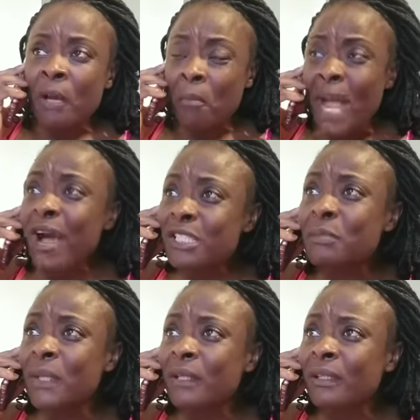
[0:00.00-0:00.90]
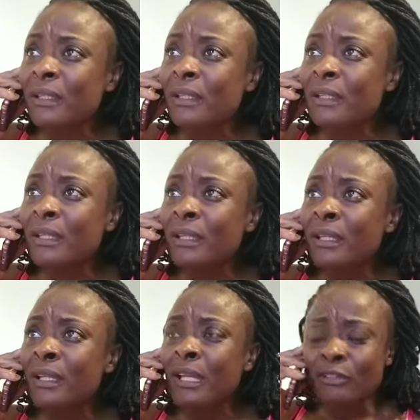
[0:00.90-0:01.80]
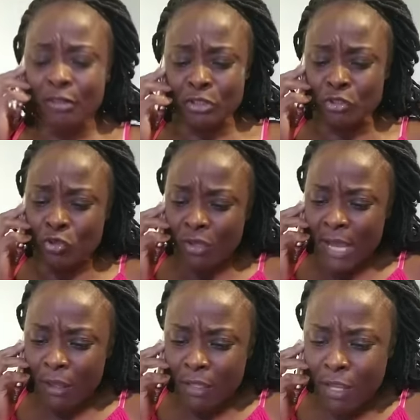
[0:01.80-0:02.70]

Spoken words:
My husband. Don't you know that